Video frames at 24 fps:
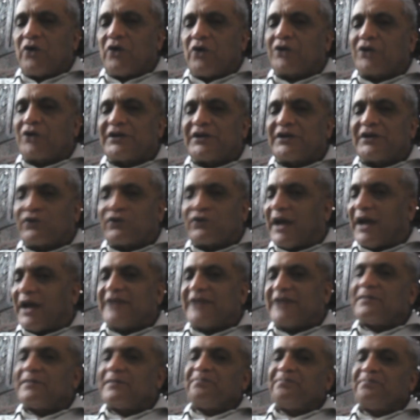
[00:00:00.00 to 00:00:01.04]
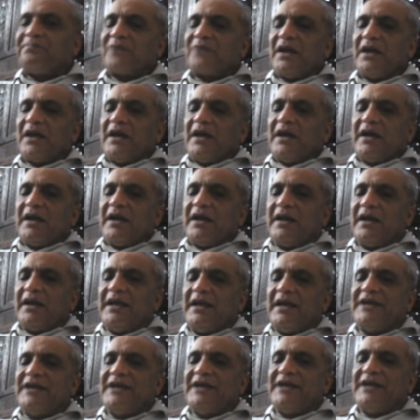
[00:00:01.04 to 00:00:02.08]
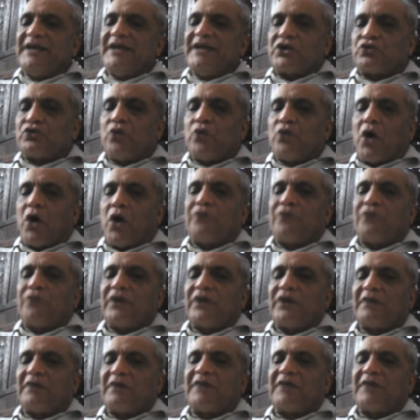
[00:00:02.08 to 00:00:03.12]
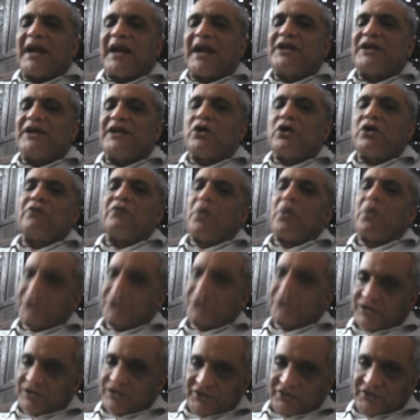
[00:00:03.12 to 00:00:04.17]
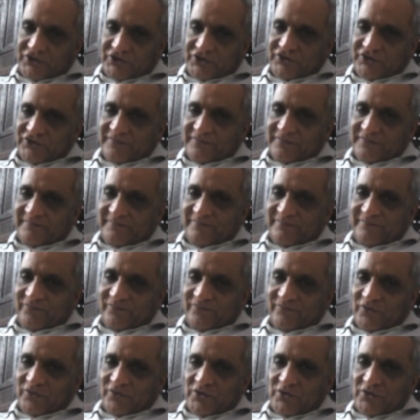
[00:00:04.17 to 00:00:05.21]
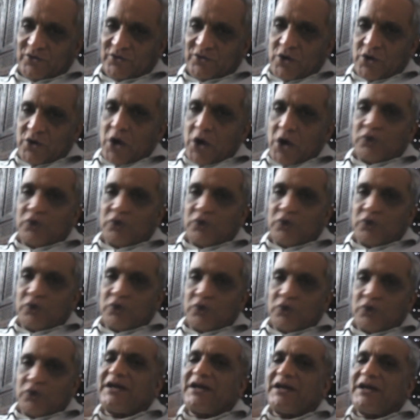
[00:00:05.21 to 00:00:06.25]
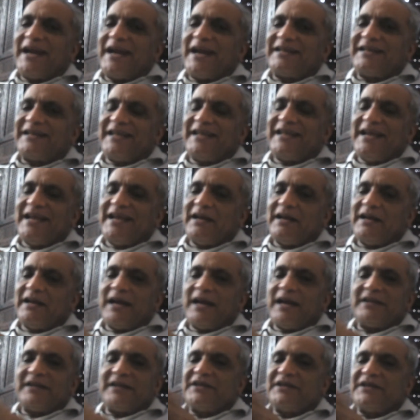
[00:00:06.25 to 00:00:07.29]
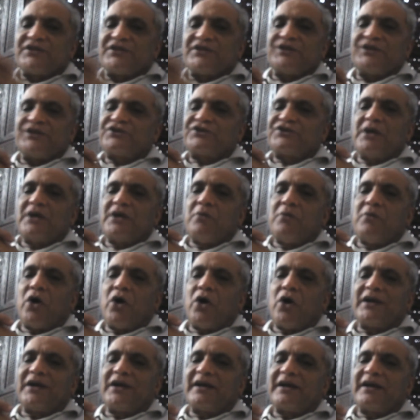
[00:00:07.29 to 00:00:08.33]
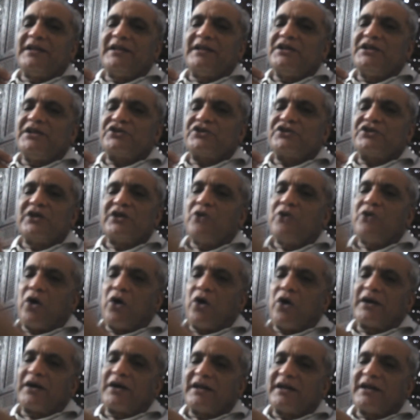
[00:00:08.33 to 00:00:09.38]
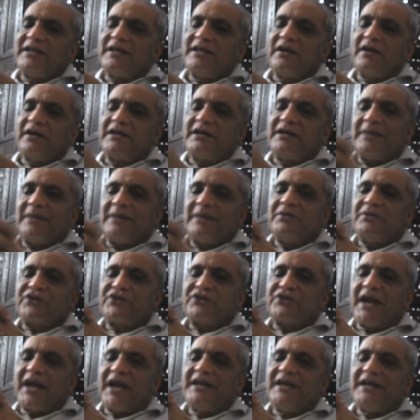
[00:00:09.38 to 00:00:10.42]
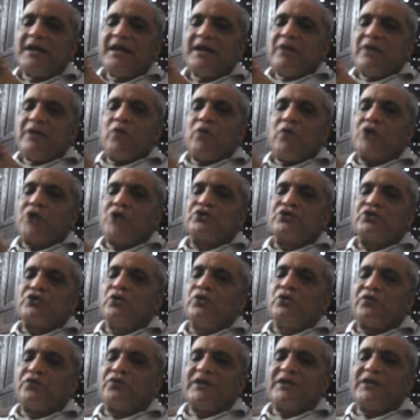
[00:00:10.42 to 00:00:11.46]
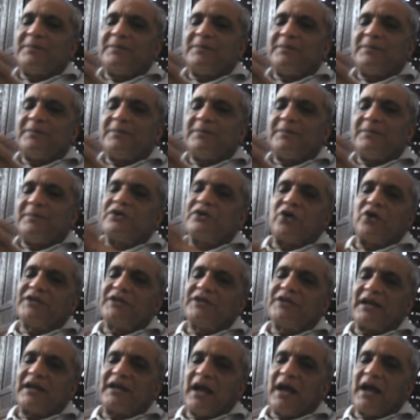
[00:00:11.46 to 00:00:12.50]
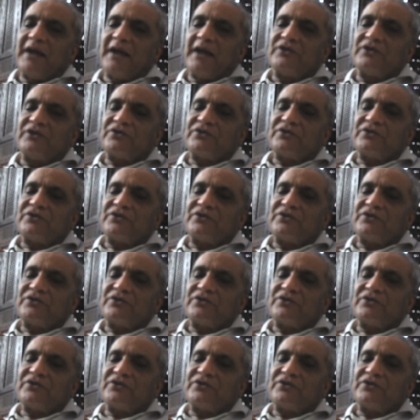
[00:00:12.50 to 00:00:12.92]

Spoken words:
got it right, is to offer a variety of options. Not let the system or a clinician or a clinical team decide what's good for the patient or the client.